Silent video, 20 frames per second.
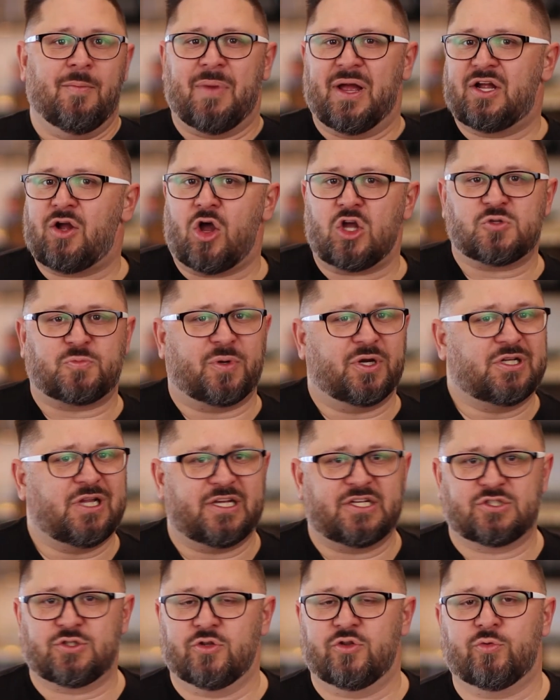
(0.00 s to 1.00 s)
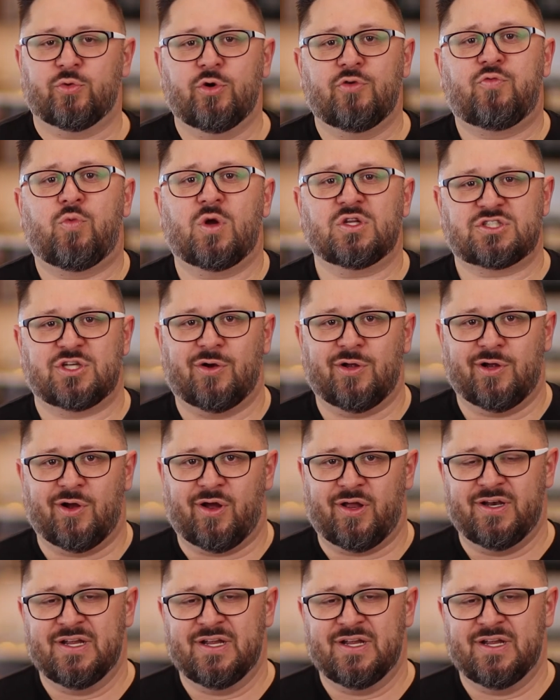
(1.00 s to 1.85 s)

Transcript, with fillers: my cost per click is through the roof, what's going on?